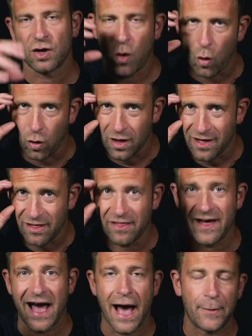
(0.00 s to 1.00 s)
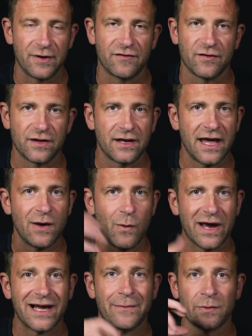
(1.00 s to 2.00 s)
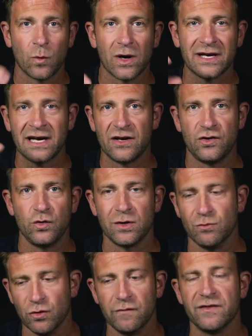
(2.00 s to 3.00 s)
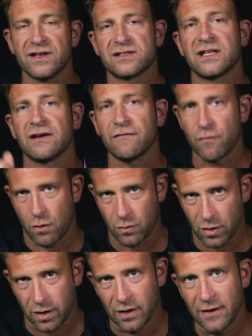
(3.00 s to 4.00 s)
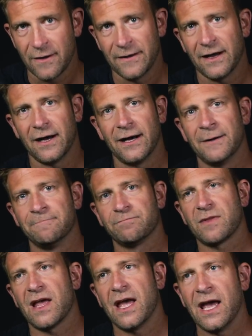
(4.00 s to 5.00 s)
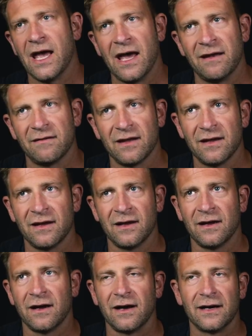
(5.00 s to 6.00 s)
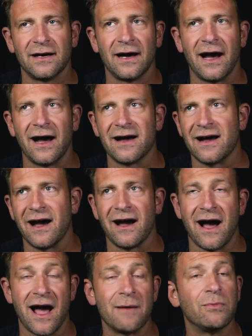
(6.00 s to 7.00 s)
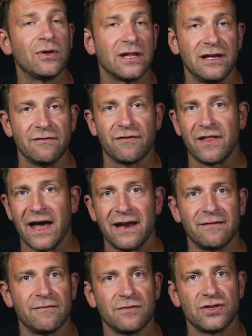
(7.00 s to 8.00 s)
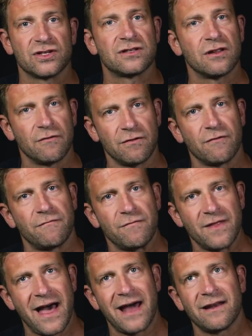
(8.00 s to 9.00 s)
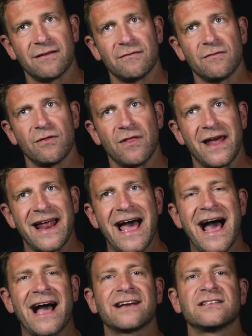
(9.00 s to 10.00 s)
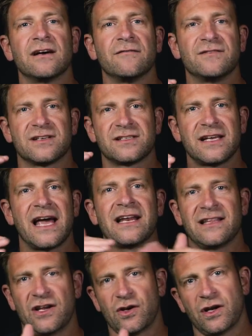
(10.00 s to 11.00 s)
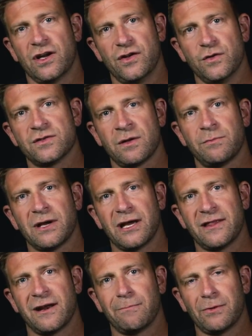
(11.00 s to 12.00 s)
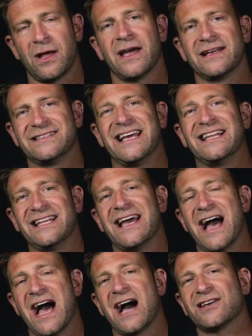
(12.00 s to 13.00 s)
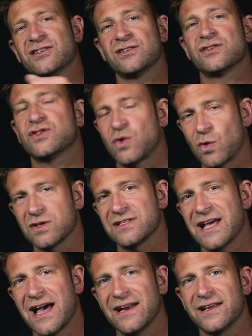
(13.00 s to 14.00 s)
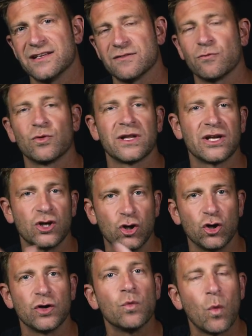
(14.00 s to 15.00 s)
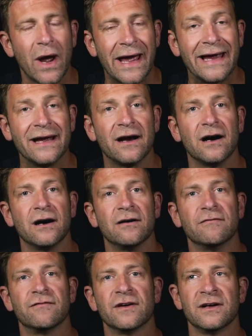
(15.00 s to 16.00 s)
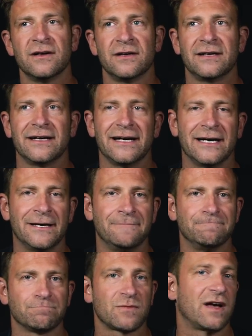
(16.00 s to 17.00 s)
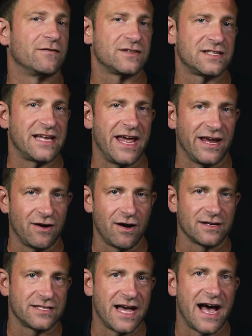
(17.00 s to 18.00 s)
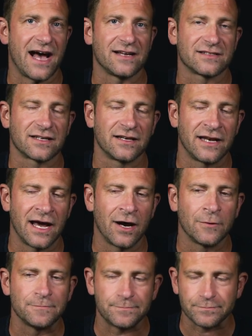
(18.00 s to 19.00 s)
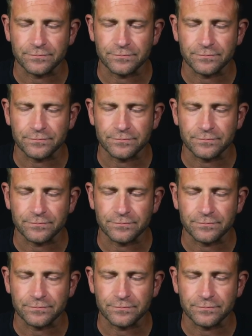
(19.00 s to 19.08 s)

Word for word: the goal the habit for the day. Wake up and what can I do to move this thing forward? Um, and I, I believe that just the, the, that that act of deciding that you're going to do something and then applying daily actions towards that is a really good way of um, of staying on task. Now,